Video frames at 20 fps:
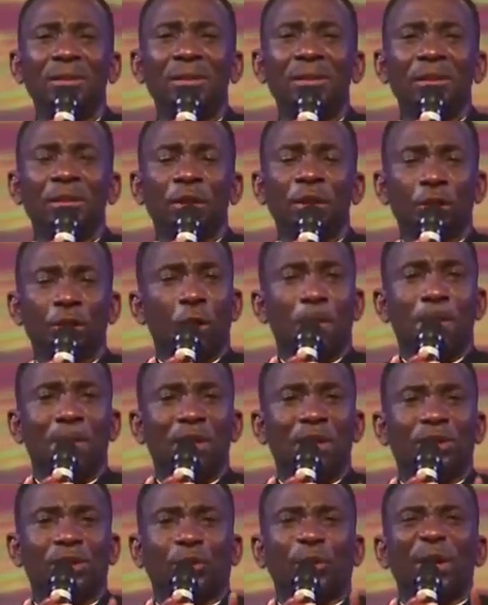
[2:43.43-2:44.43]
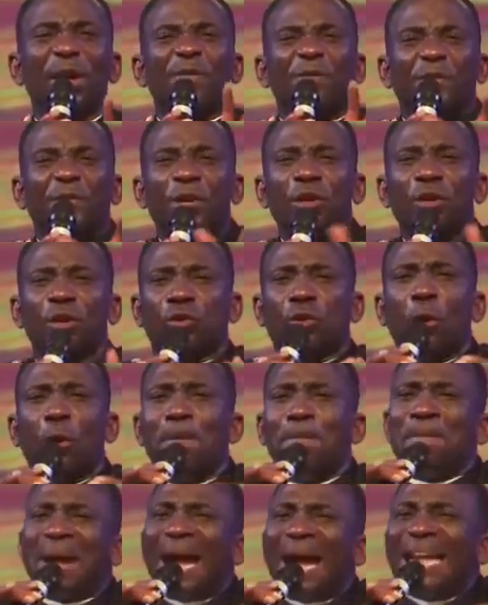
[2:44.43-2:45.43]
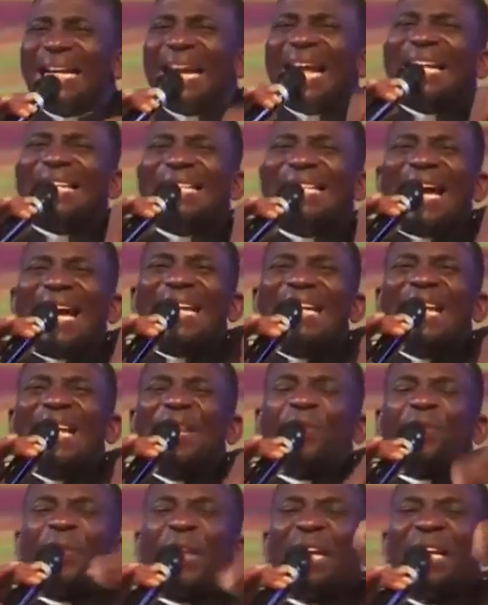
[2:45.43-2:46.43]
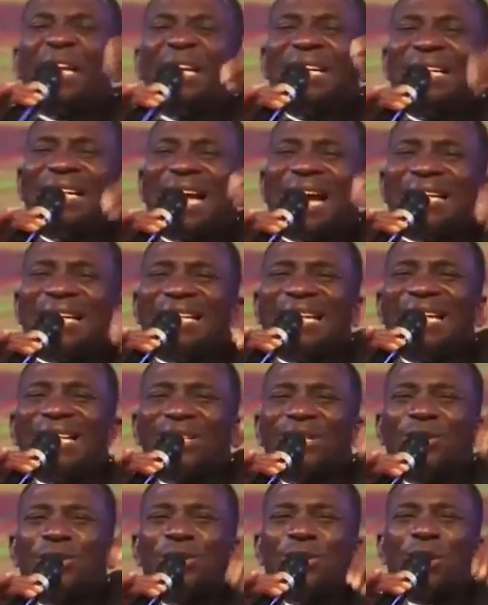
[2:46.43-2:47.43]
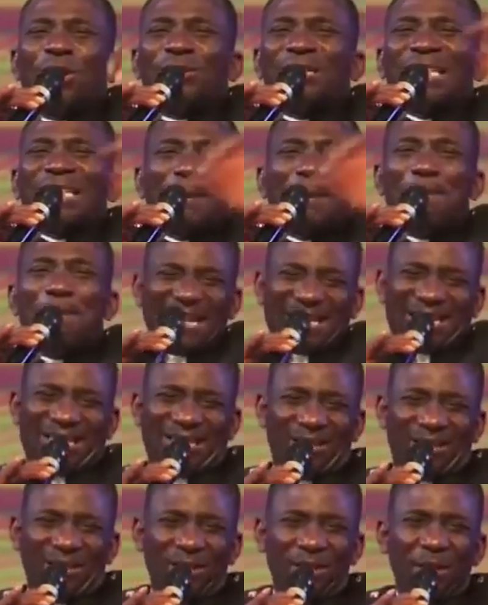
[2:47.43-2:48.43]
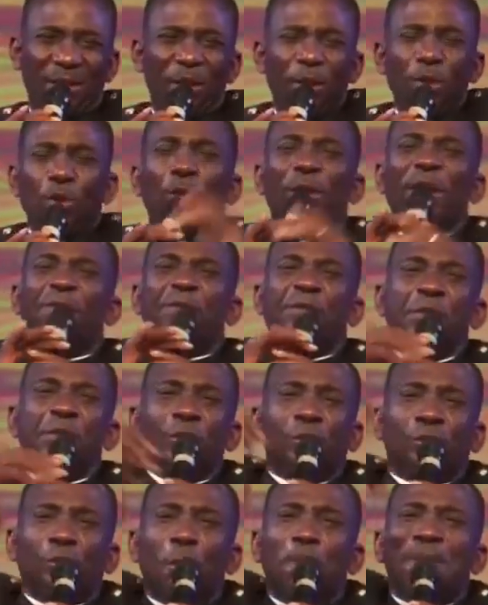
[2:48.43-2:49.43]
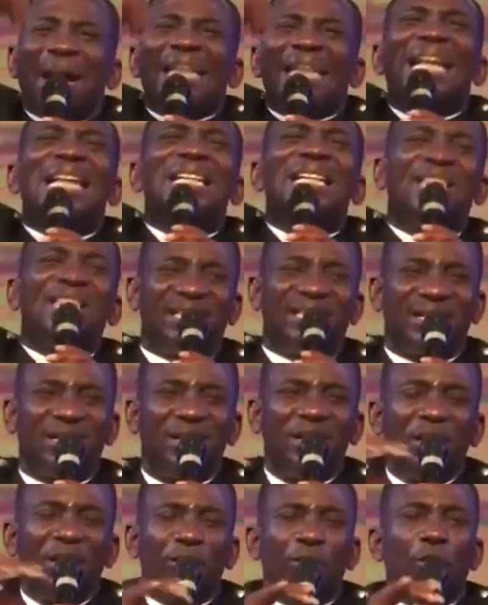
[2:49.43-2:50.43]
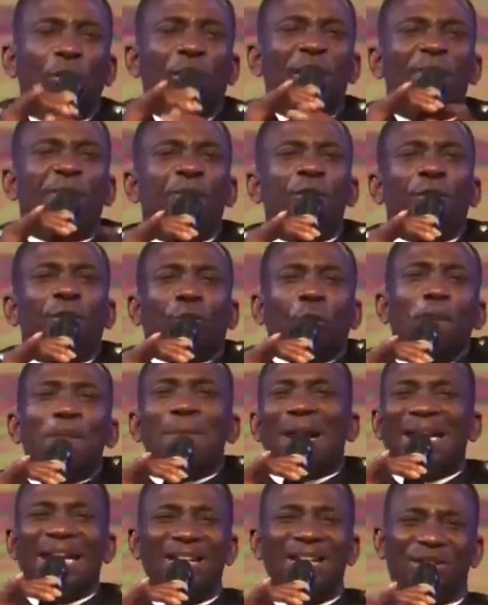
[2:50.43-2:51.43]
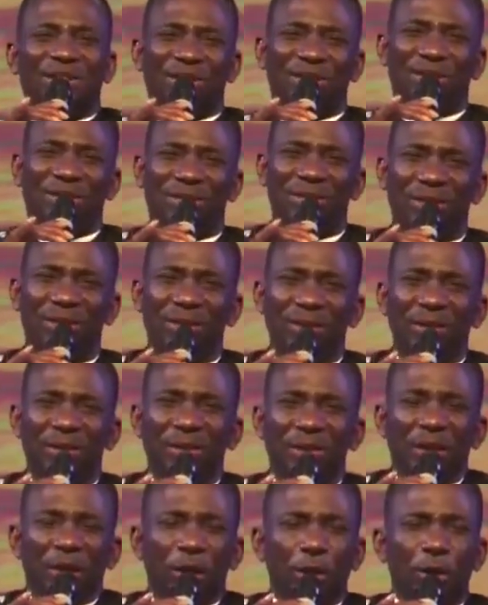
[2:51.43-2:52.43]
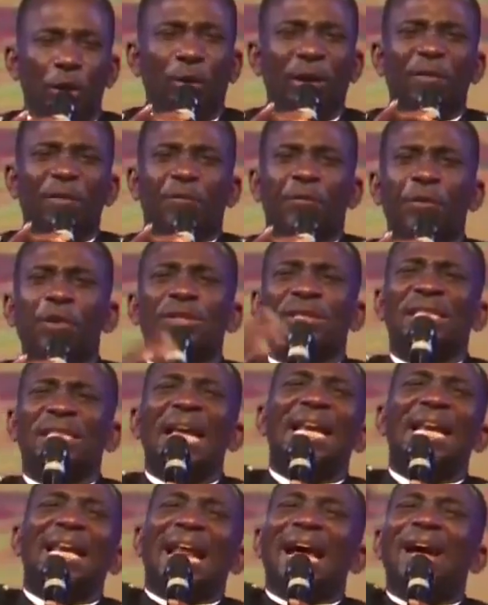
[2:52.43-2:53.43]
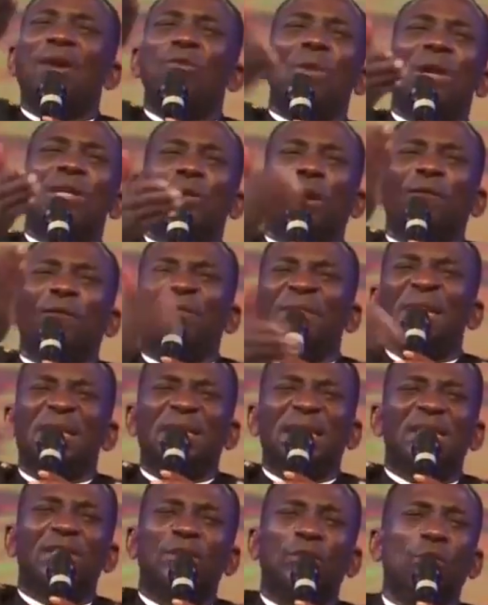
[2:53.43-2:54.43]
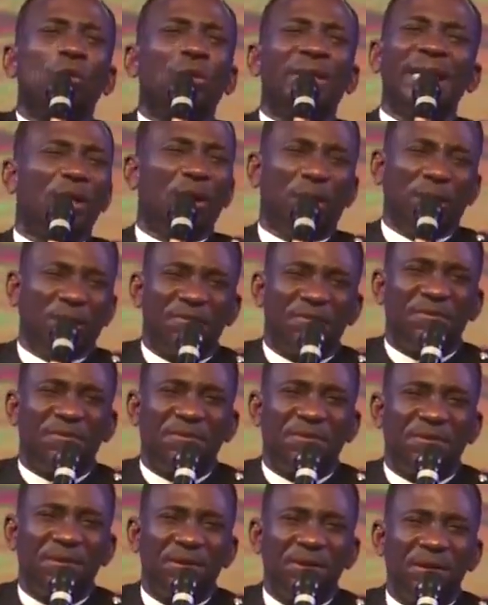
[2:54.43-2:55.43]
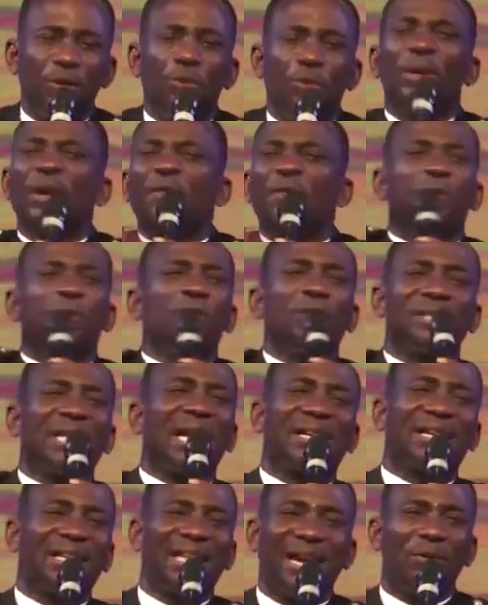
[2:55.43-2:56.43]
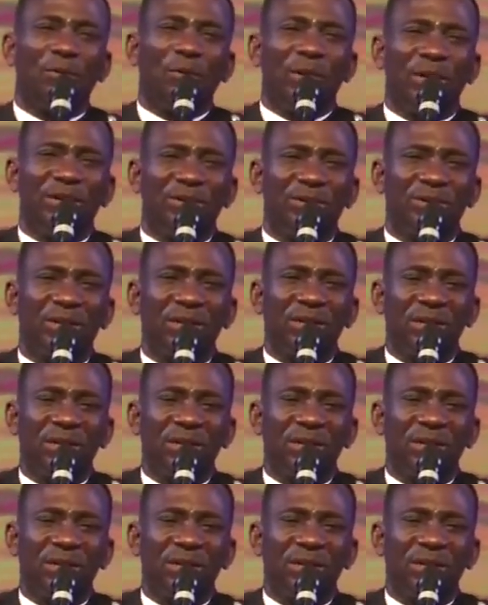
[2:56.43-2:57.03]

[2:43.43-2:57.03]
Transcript: You must refuse to manage anything that is not the best. You refuse to manage it. You refuse to manage it. You refuse the language of this is good enough. You refuse that language.